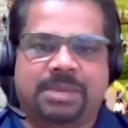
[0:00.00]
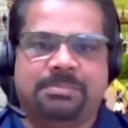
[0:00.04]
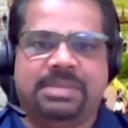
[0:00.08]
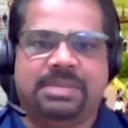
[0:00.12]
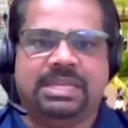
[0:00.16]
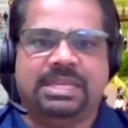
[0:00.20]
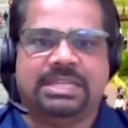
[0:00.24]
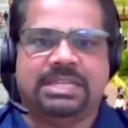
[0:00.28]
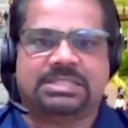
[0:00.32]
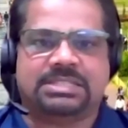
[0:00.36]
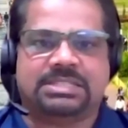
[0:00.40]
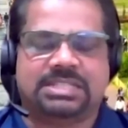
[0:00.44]

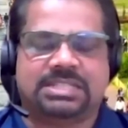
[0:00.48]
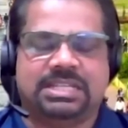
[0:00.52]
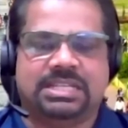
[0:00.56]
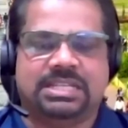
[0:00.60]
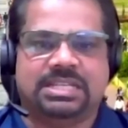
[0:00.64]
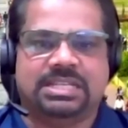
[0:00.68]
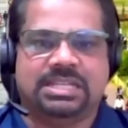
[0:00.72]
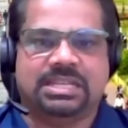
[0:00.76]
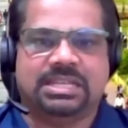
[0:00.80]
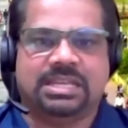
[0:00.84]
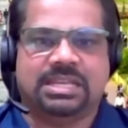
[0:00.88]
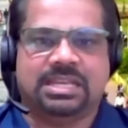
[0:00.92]

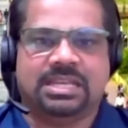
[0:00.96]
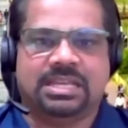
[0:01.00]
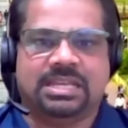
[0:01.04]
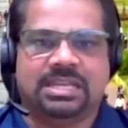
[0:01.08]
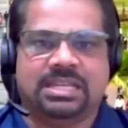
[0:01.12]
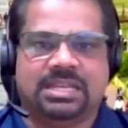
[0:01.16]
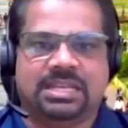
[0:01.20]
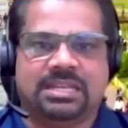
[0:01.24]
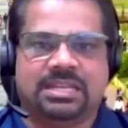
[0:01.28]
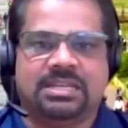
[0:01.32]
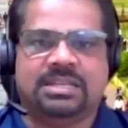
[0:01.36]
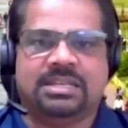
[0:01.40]
PhD
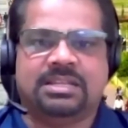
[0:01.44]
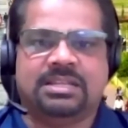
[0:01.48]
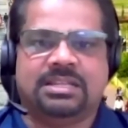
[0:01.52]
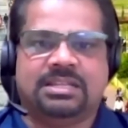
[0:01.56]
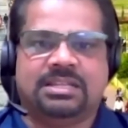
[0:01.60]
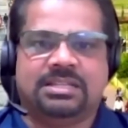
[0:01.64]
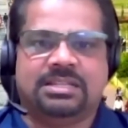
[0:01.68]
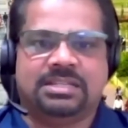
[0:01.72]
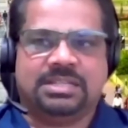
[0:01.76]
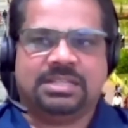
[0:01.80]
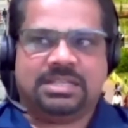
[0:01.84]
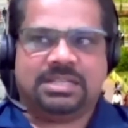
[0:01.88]
in
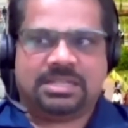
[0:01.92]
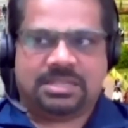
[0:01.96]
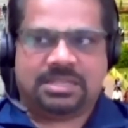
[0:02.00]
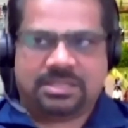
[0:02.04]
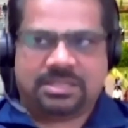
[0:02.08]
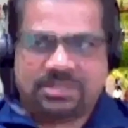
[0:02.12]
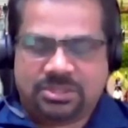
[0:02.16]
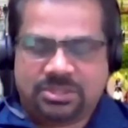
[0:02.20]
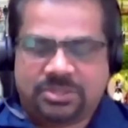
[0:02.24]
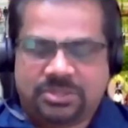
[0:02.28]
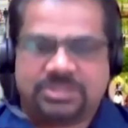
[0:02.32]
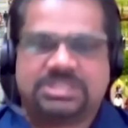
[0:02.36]

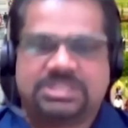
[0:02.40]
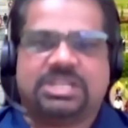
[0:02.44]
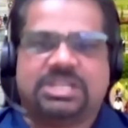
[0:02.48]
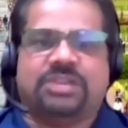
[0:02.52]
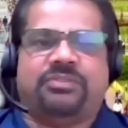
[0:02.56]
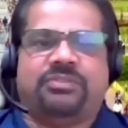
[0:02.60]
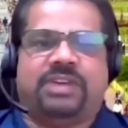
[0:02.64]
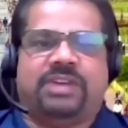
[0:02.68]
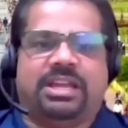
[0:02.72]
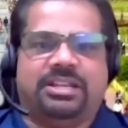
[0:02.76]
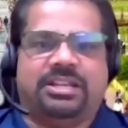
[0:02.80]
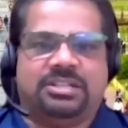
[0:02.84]
University
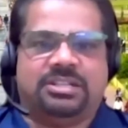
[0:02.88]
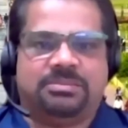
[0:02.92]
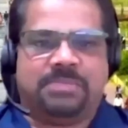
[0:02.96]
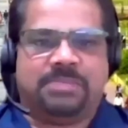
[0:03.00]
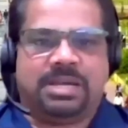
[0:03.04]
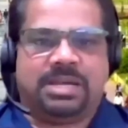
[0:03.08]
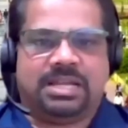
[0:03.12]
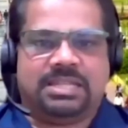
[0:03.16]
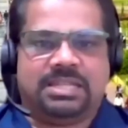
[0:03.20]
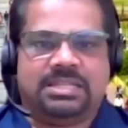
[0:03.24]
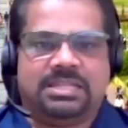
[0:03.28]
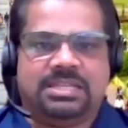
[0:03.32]
of
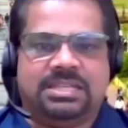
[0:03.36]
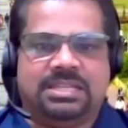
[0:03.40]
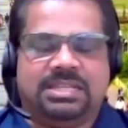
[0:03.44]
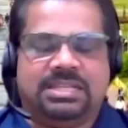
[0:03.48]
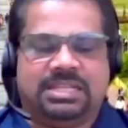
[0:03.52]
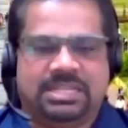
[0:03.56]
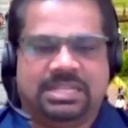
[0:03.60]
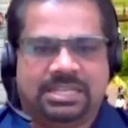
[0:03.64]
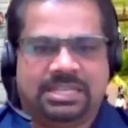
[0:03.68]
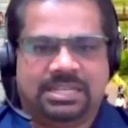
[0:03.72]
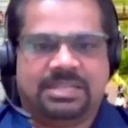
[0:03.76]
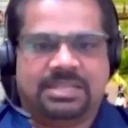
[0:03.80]
Hyderabad
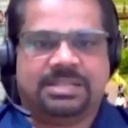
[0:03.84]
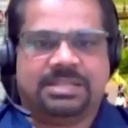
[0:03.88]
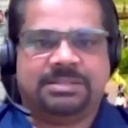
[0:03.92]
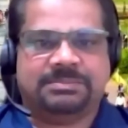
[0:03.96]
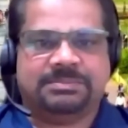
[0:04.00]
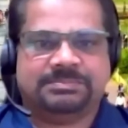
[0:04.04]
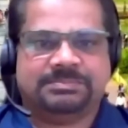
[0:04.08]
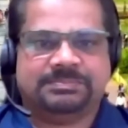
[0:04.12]
in India.